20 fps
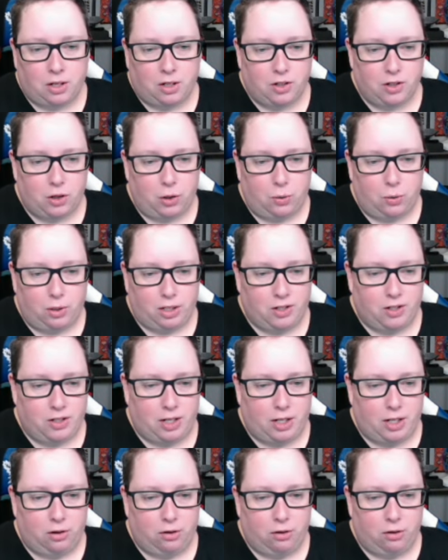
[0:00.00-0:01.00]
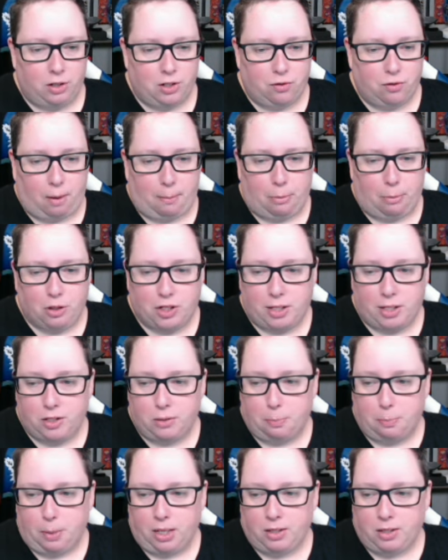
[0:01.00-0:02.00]
So you can see here, this
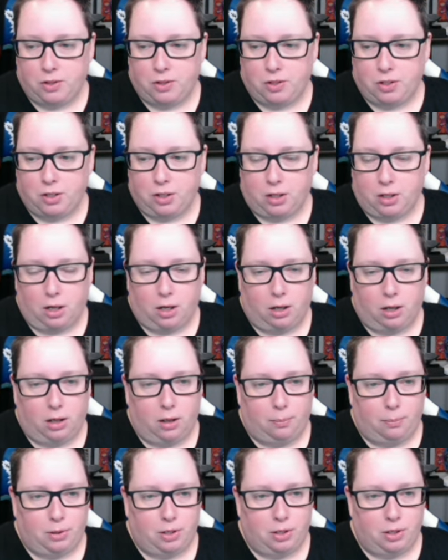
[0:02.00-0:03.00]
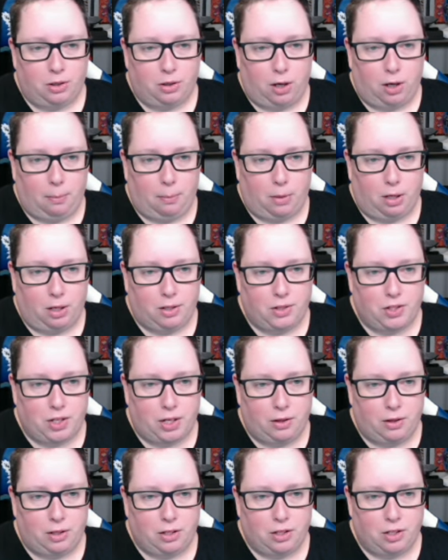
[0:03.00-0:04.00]
represents months uh, up to nine months,
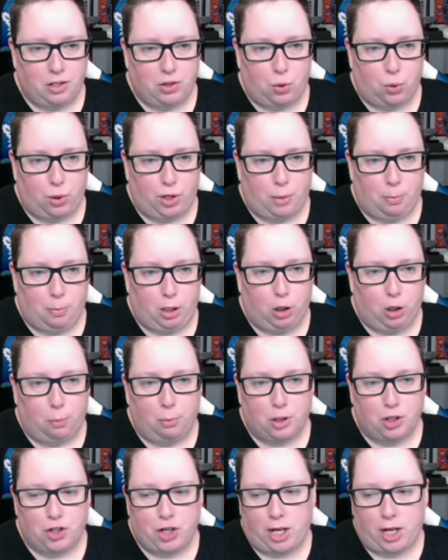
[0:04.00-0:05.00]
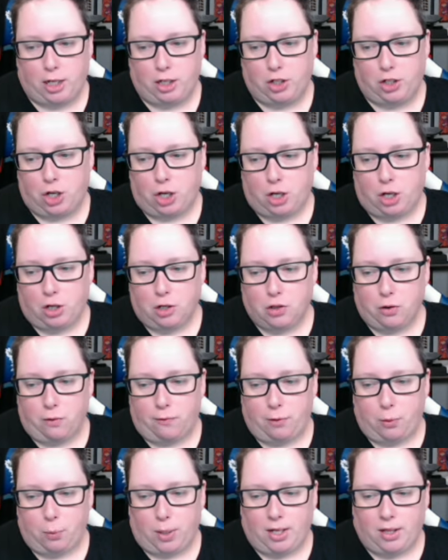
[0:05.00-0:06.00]
and this is going to be your percentage. So
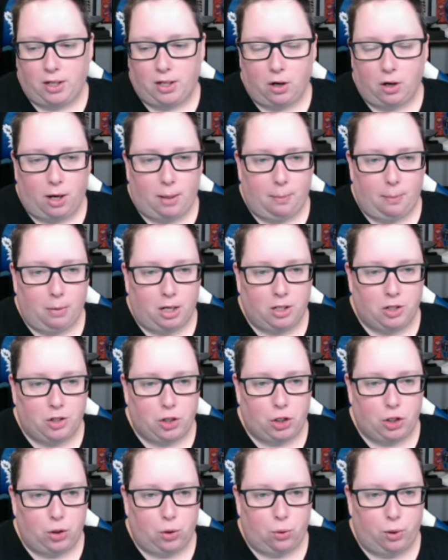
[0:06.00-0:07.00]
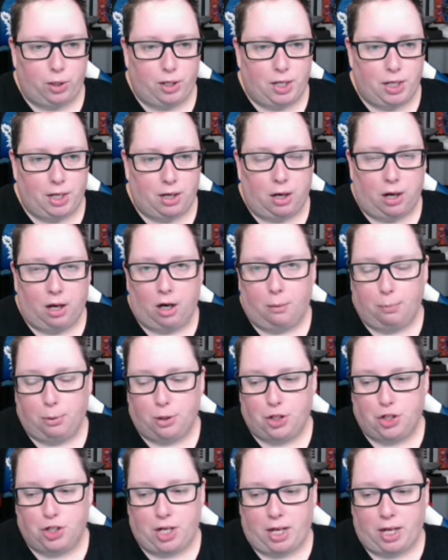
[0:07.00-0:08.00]
if you wait the nine months, you're going to get
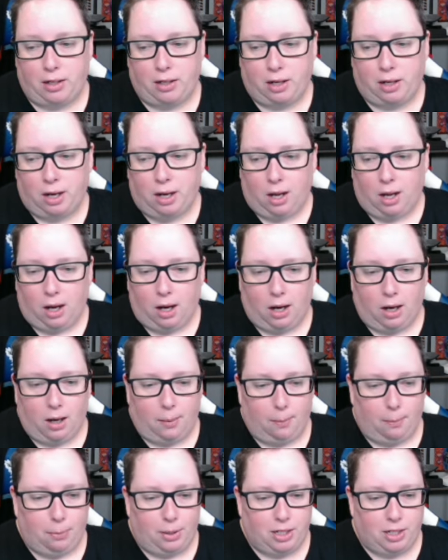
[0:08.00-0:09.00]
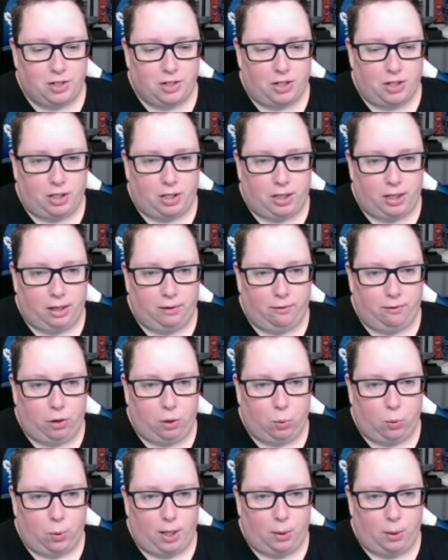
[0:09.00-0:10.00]
100%. Um, basically, if
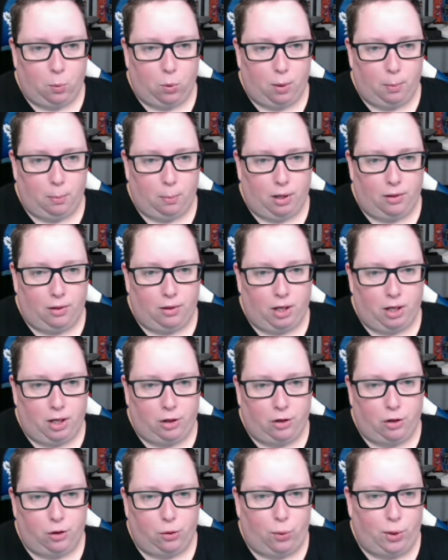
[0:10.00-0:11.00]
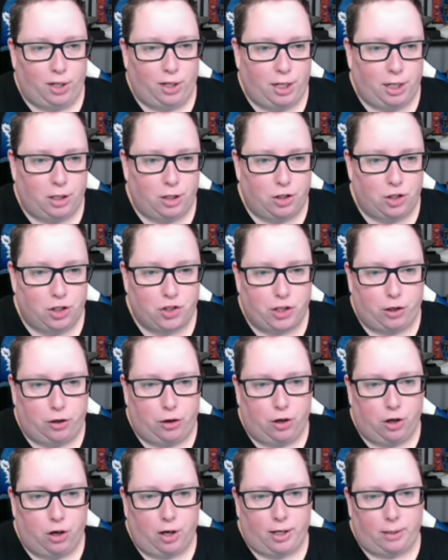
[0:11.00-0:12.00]
you wait one month in, you're going to get just
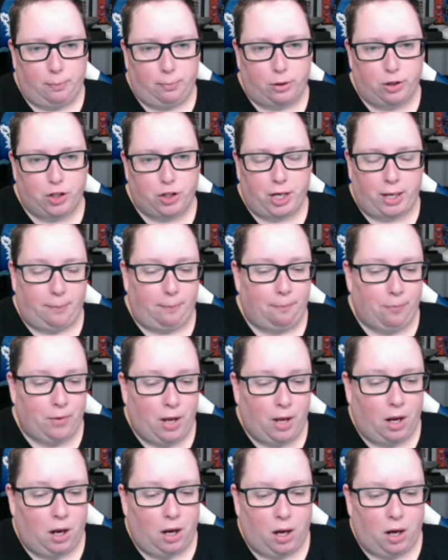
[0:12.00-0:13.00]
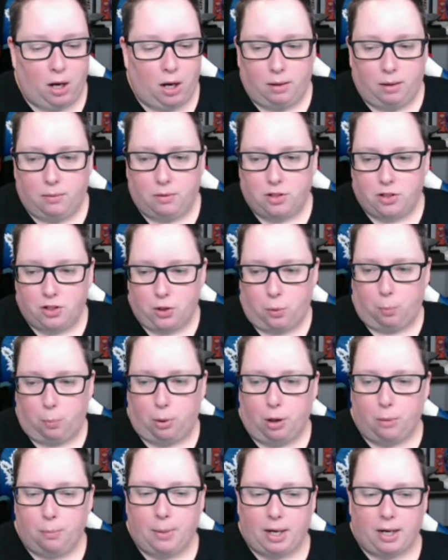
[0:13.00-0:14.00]
under 90%. Uh, so
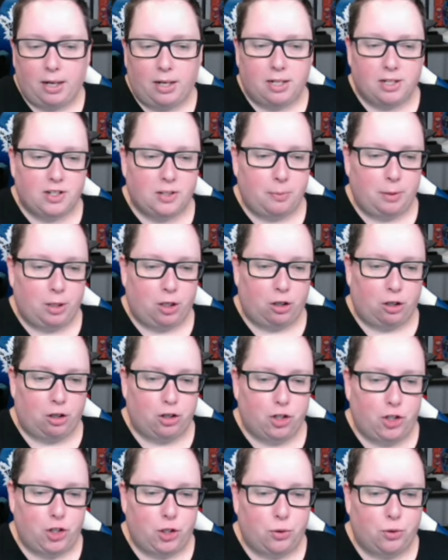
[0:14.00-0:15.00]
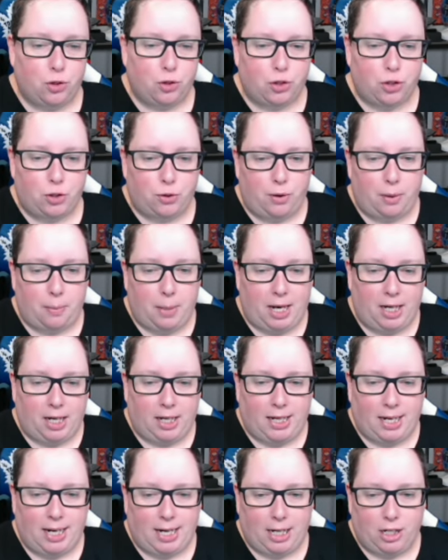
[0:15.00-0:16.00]
burn mechanism encourages users to remain
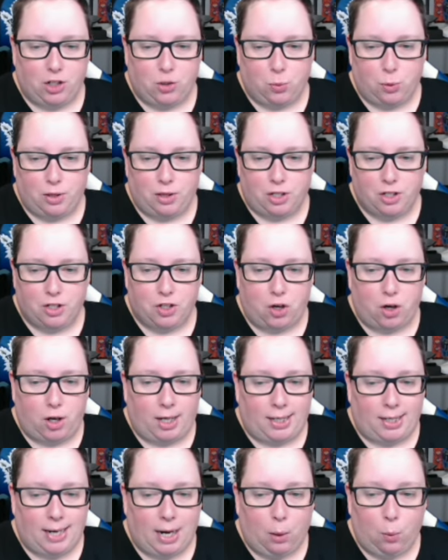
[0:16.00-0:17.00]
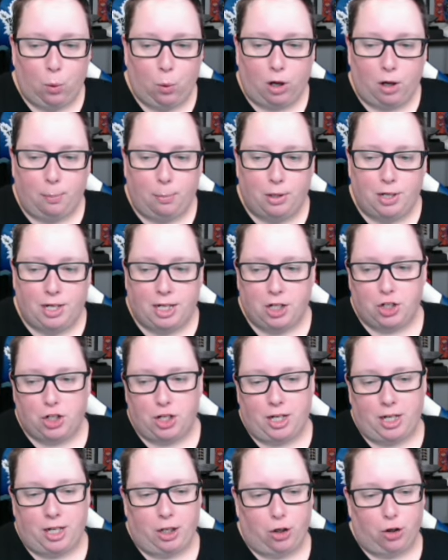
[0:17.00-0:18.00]
engaged with the Sonic network,
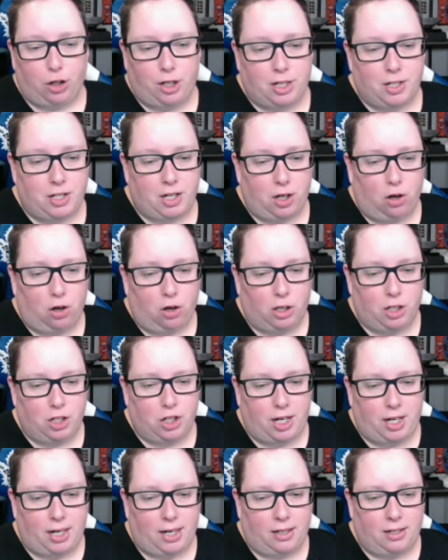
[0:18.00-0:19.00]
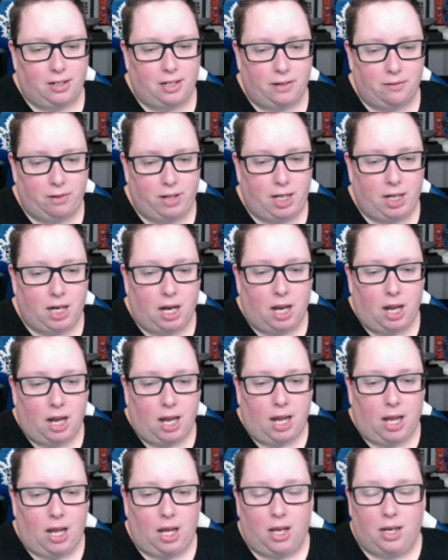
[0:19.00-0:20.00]
potentially increasing on-chain activity
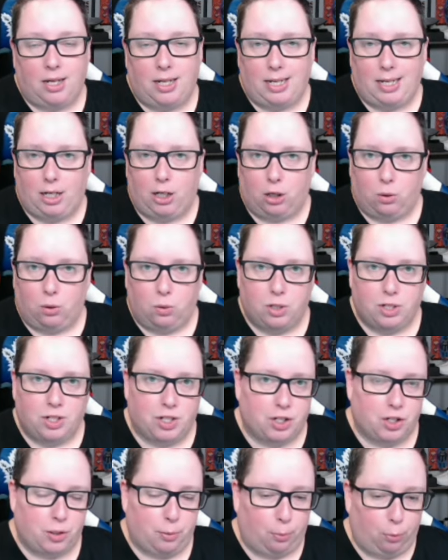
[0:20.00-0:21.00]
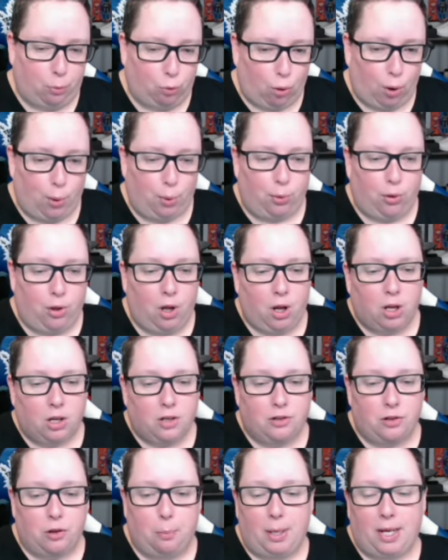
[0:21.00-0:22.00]
and ecosystem growth.
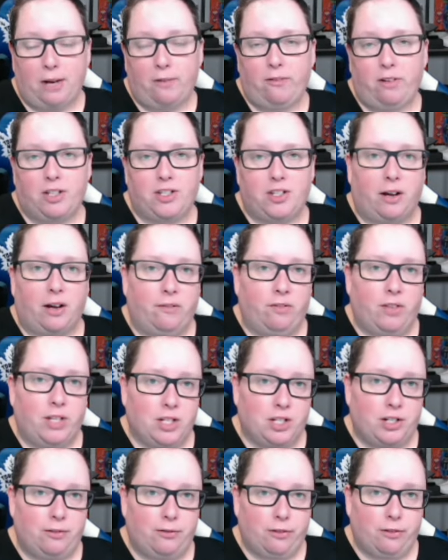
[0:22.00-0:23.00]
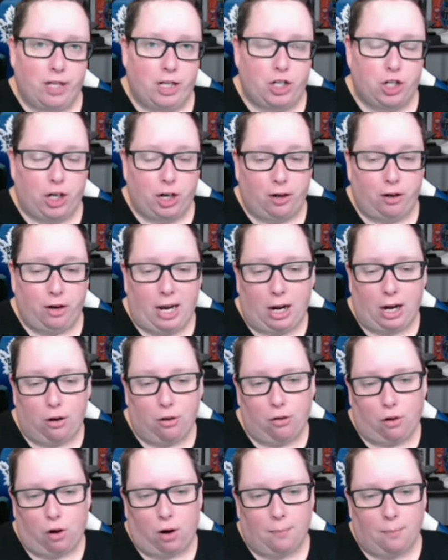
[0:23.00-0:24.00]
So the benefits of this deflationary
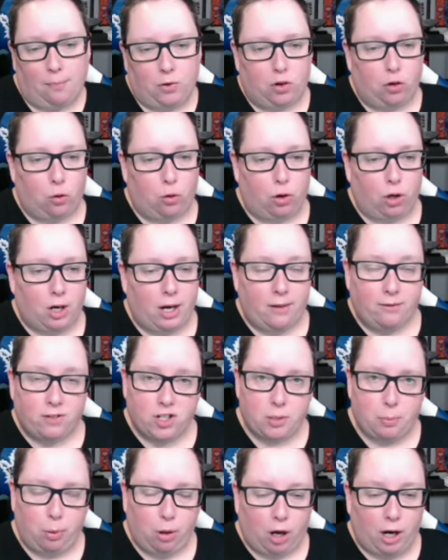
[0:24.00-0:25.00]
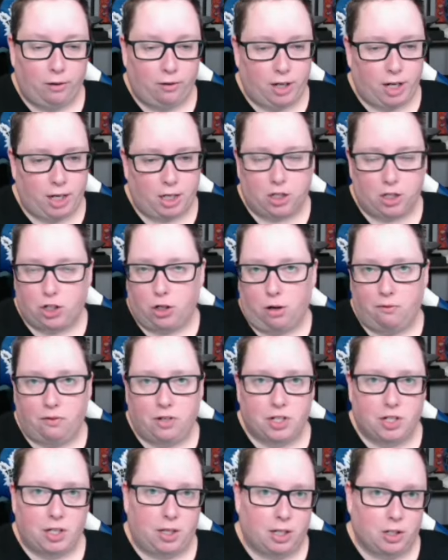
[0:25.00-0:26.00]
airdrop. So they're going to have a supply reduction.
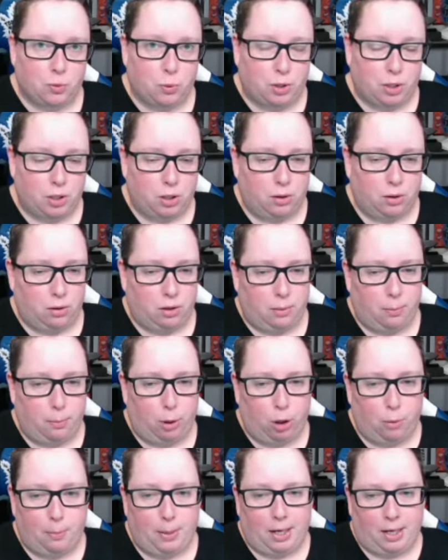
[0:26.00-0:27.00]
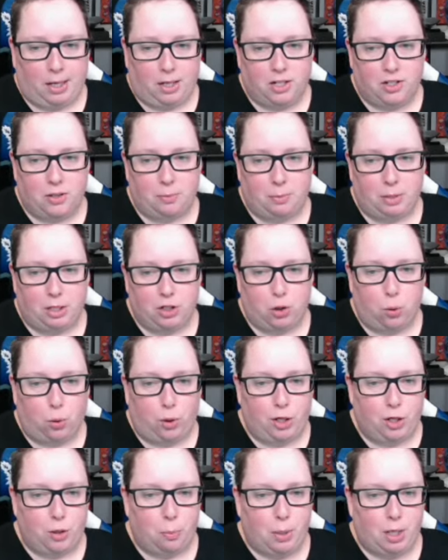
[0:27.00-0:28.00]
Obviously, that's what the, the burn mechanism is
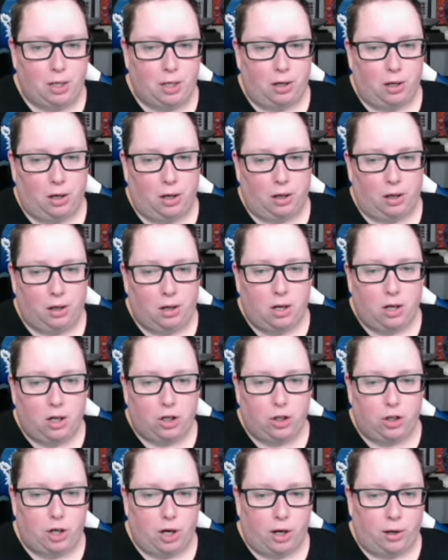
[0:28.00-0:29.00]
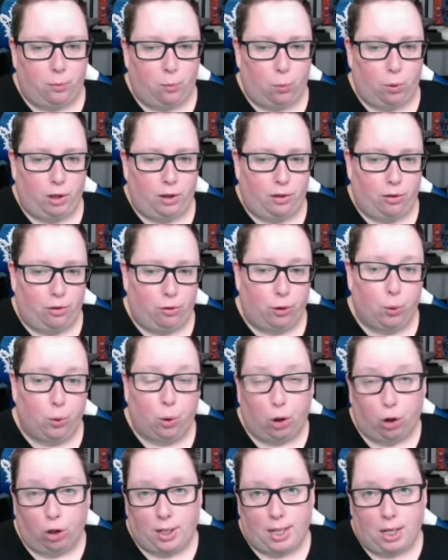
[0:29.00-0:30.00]
going to be uh, done with through
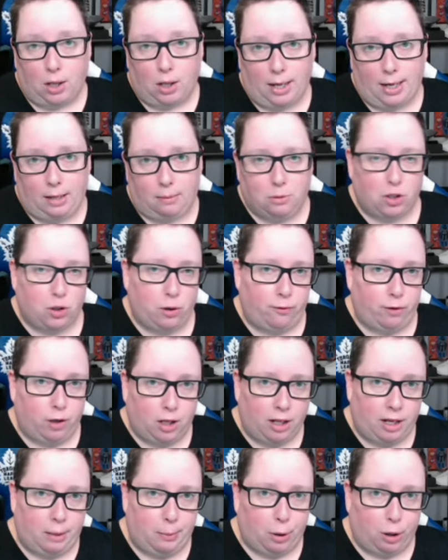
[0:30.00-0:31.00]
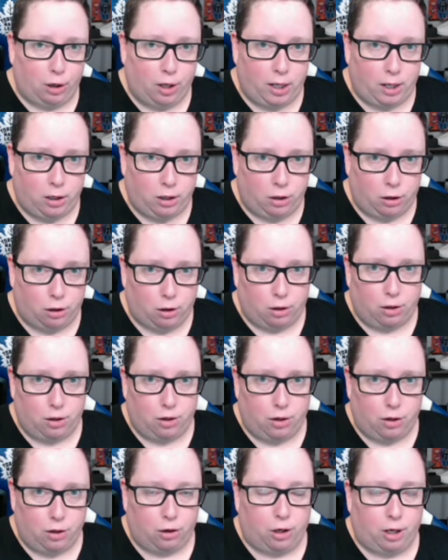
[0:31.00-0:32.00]
early claims. So if you claim early, you're
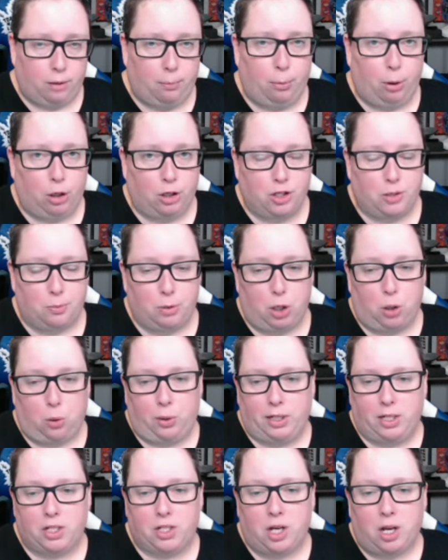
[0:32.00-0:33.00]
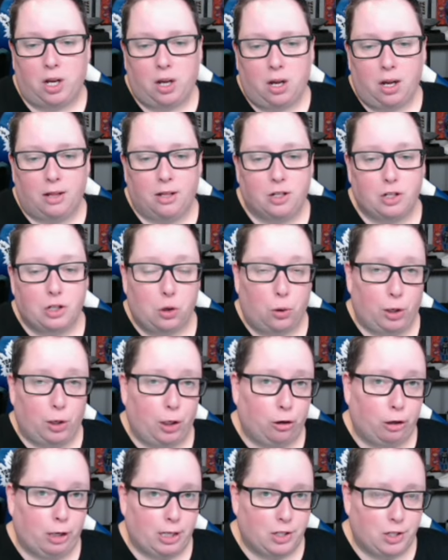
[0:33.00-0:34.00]
you're going to burn some tokens, and this is going to
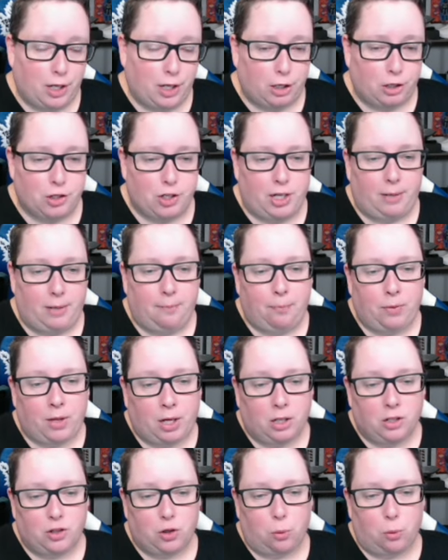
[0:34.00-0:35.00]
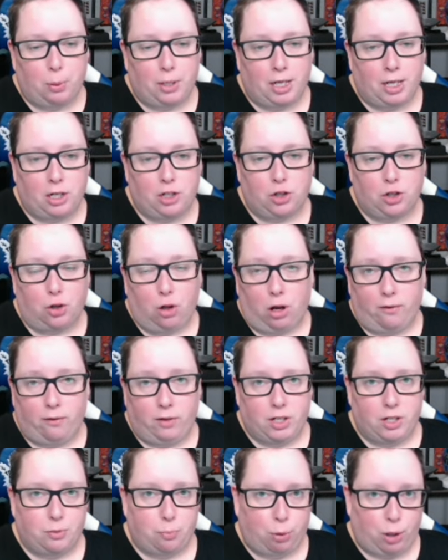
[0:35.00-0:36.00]
create scarcity. So potential
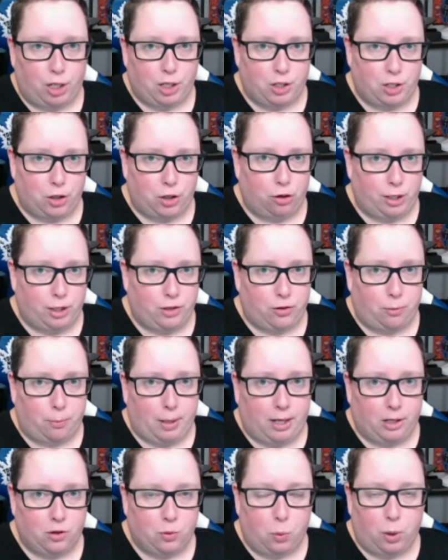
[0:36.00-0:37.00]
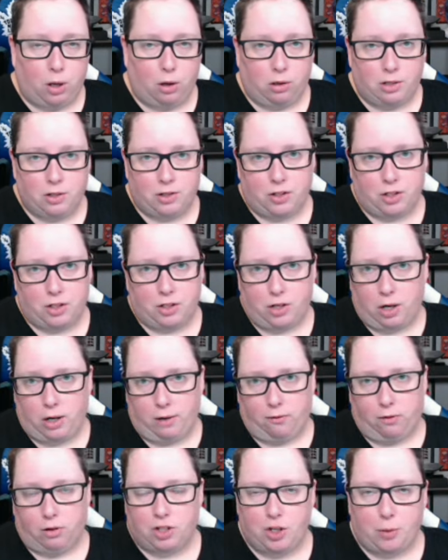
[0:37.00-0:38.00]
obvious price increase from that as well, because it's kind
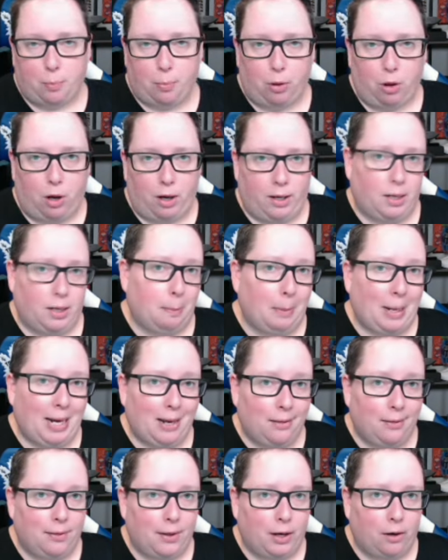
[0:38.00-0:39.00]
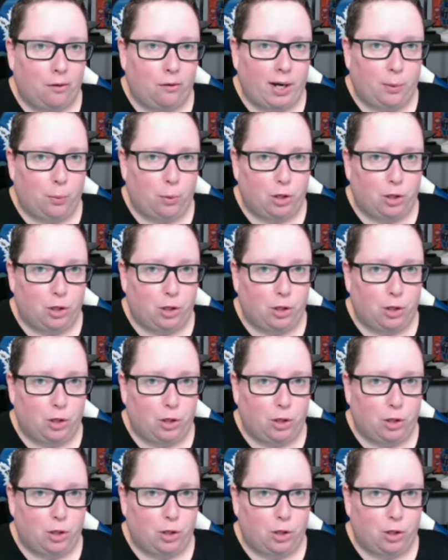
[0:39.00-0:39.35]
of a supply and demand thing, right?